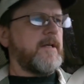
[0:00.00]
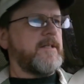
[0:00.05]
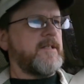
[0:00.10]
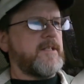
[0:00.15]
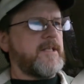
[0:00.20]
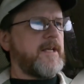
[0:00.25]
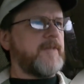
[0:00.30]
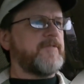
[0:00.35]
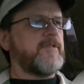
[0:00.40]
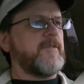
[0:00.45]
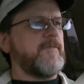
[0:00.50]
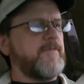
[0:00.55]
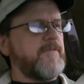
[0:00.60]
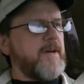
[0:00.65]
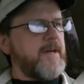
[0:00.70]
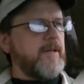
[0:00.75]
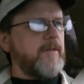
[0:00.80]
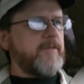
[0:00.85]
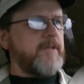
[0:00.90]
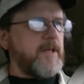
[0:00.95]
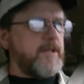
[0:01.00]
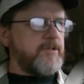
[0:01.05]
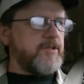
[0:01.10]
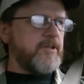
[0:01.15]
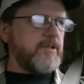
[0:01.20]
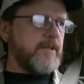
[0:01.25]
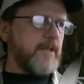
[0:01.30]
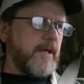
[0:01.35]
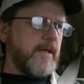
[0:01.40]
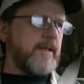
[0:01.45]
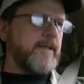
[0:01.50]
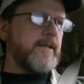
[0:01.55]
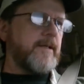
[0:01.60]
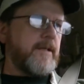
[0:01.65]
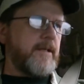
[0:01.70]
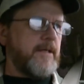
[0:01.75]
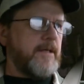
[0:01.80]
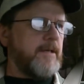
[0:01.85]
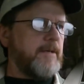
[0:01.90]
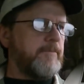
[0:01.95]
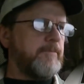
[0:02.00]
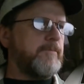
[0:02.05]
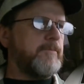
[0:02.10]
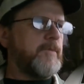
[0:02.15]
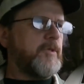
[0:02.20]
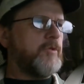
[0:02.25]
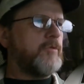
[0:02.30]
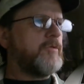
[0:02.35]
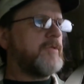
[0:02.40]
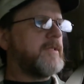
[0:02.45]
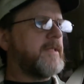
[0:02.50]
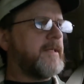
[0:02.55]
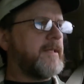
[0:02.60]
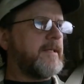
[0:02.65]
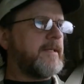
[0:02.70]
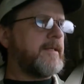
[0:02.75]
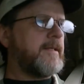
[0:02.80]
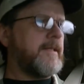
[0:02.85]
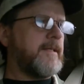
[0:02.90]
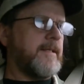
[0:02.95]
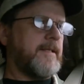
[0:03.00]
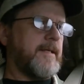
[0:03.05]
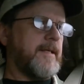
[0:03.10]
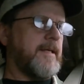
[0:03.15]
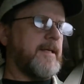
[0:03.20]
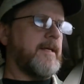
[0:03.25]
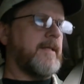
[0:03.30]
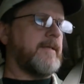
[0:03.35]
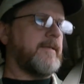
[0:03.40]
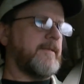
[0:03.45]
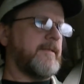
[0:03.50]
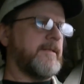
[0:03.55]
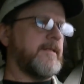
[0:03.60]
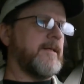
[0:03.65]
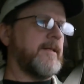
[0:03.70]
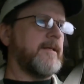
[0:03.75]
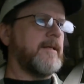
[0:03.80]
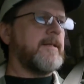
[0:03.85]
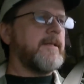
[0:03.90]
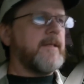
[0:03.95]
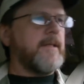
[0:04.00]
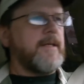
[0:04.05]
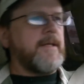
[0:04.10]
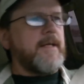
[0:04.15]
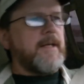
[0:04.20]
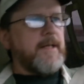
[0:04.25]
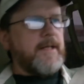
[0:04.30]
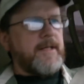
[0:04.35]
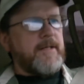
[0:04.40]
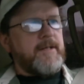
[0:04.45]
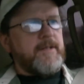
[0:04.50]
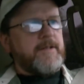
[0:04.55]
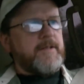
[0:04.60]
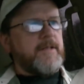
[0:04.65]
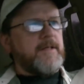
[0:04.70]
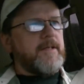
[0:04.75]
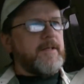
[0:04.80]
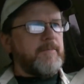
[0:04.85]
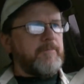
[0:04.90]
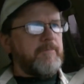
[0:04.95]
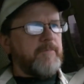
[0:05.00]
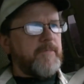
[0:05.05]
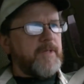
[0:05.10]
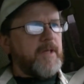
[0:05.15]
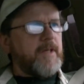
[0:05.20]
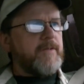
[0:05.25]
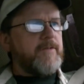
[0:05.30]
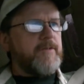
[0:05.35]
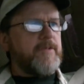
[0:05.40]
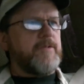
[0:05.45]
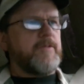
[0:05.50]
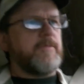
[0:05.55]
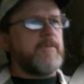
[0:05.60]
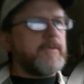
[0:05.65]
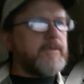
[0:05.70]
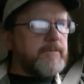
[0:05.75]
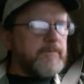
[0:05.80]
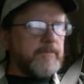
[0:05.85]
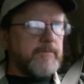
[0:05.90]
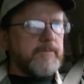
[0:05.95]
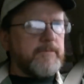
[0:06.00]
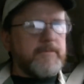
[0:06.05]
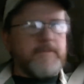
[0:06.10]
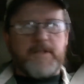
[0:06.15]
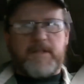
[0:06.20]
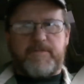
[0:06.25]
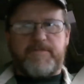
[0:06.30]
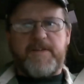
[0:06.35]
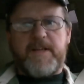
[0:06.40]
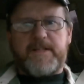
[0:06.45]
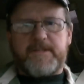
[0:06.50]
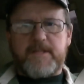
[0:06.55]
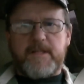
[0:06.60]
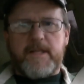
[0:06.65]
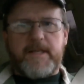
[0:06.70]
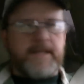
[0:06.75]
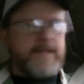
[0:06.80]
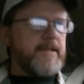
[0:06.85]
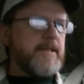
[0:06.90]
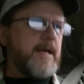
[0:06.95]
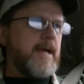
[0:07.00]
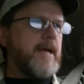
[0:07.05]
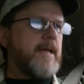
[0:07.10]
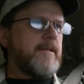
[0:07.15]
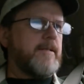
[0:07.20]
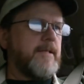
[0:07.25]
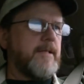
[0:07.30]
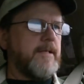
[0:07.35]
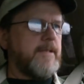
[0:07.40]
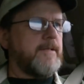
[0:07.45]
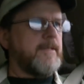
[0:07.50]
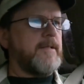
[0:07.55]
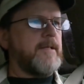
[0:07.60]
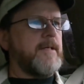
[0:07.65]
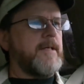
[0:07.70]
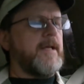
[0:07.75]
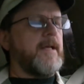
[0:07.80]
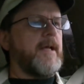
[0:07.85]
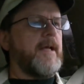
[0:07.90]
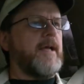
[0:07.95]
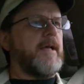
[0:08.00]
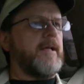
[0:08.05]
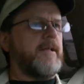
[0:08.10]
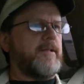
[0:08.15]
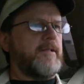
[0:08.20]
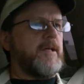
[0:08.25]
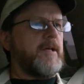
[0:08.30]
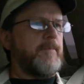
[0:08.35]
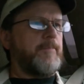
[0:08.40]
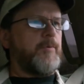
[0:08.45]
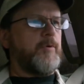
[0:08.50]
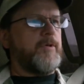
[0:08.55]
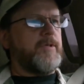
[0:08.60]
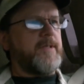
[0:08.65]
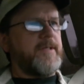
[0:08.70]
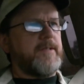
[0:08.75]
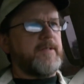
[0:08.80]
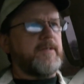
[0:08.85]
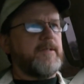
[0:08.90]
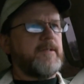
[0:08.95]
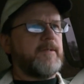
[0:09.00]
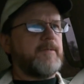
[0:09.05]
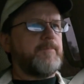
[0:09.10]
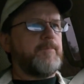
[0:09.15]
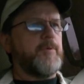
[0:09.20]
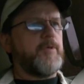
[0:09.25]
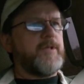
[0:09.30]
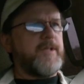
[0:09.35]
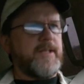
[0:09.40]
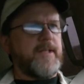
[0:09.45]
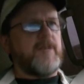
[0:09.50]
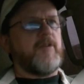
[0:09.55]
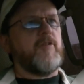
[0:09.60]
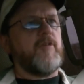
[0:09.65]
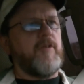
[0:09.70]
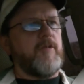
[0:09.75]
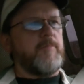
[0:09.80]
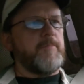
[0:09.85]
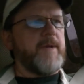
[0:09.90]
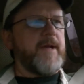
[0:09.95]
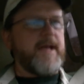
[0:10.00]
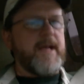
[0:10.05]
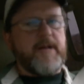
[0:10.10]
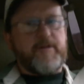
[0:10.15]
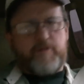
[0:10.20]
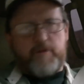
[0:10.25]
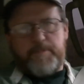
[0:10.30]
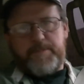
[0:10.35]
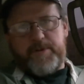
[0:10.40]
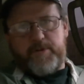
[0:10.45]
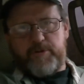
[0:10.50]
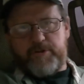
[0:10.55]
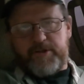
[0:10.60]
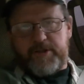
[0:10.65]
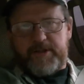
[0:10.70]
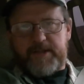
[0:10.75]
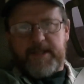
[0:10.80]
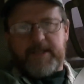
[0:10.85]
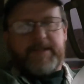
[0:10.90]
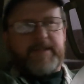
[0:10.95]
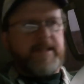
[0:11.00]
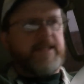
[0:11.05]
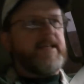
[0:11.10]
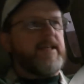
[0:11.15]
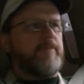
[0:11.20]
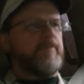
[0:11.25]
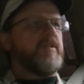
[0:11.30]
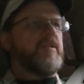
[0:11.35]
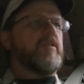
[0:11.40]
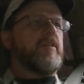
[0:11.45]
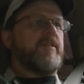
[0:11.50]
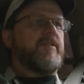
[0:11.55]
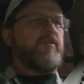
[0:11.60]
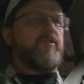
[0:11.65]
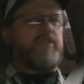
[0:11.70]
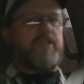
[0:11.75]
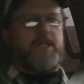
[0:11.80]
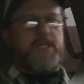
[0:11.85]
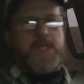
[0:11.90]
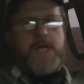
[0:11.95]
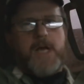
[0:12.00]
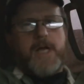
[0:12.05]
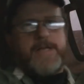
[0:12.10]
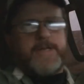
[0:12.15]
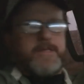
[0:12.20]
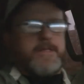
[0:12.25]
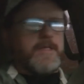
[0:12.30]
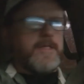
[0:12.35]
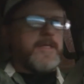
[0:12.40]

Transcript: I just have some final touches like uh, music and uh, and uh, other. effects like that, and uh, putting putting in all of my attributions at the end because there's a ton.